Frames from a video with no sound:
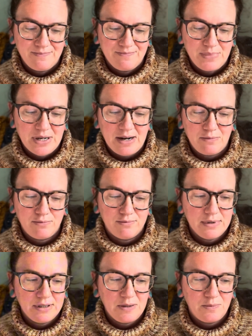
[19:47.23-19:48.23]
but I
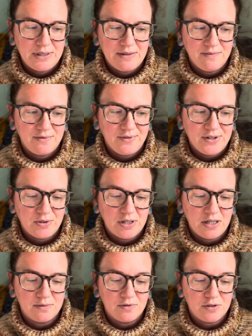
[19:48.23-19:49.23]
really wouldn't feel
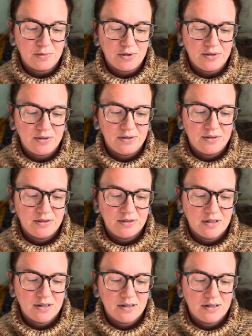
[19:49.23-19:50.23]
comfortable
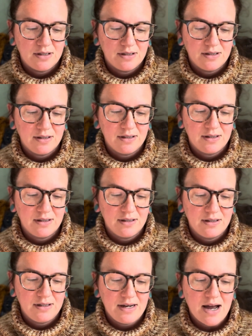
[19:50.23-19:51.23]

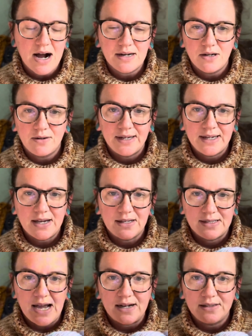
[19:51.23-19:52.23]
not knowing
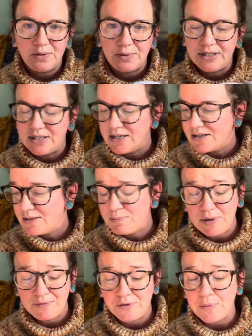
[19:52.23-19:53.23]
exactly what it is.
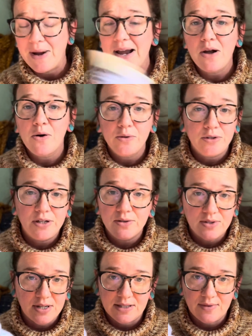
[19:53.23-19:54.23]
But for my own
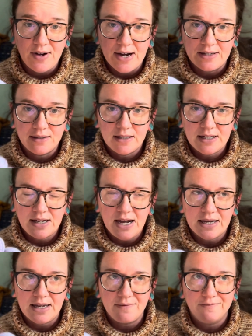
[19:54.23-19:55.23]
use, it's fine. Like, I
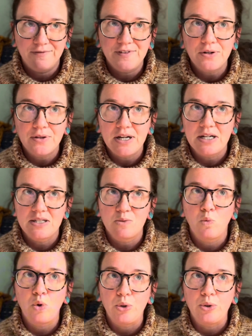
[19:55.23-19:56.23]
can feel that it's
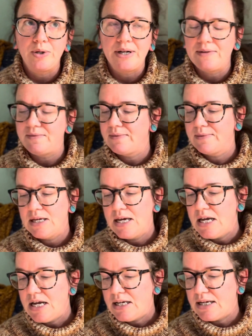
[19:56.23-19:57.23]
wool.
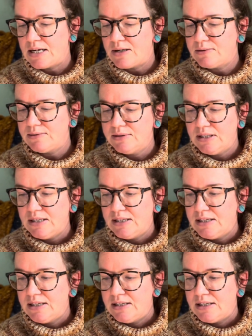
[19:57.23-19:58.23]
You know,
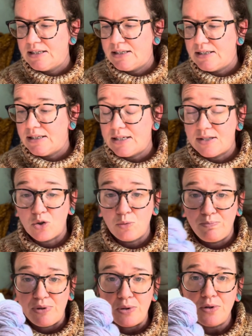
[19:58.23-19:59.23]
it's
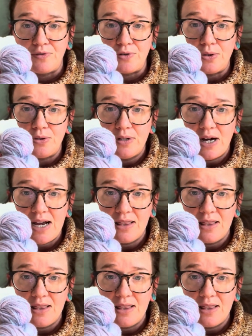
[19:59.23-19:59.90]
beautiful. I